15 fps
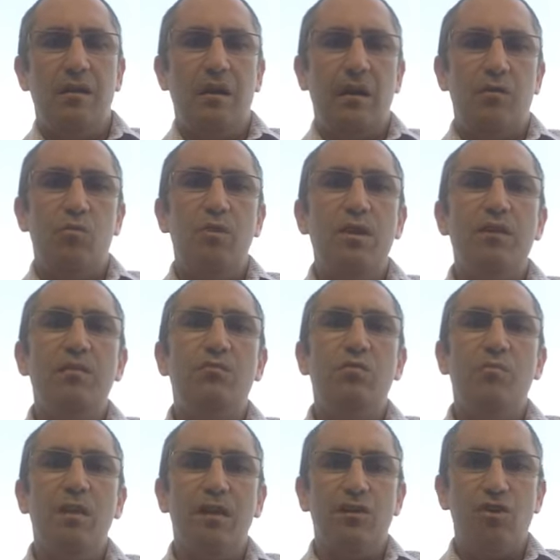And we need to
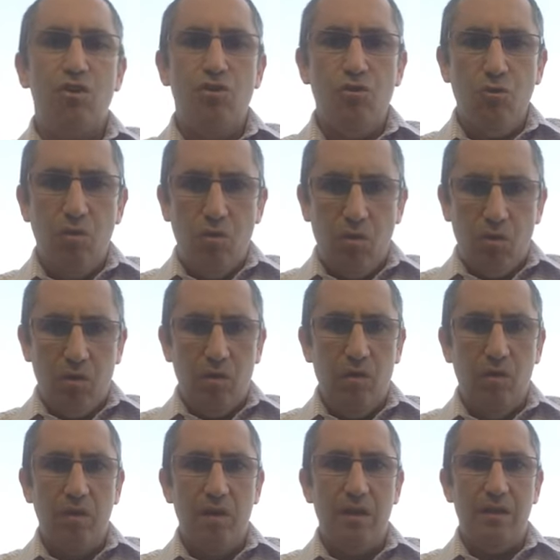make sure
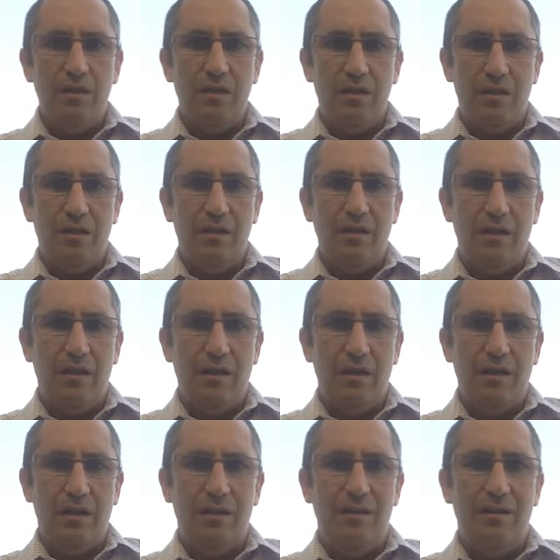
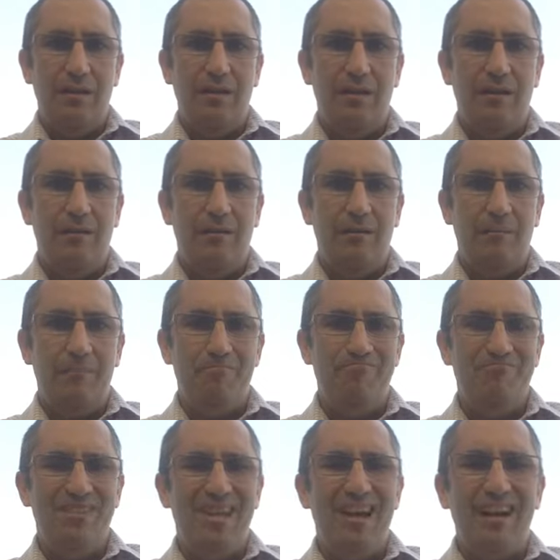in a
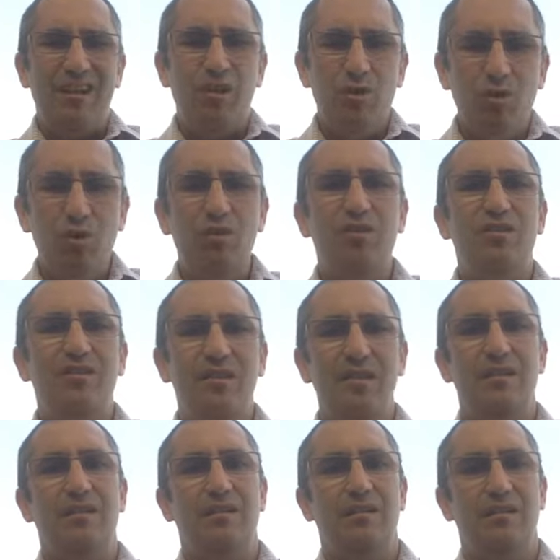good
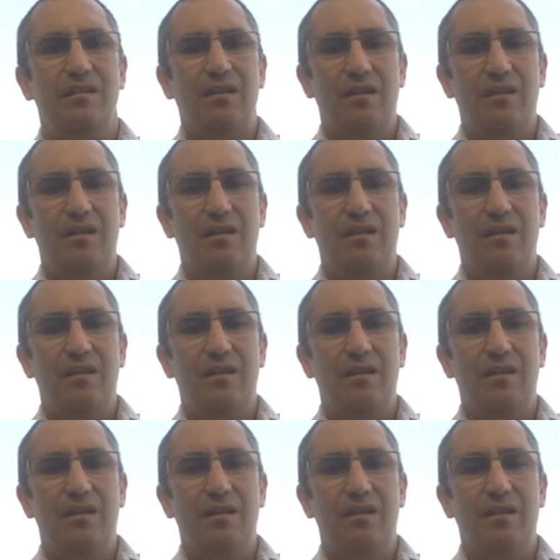deal,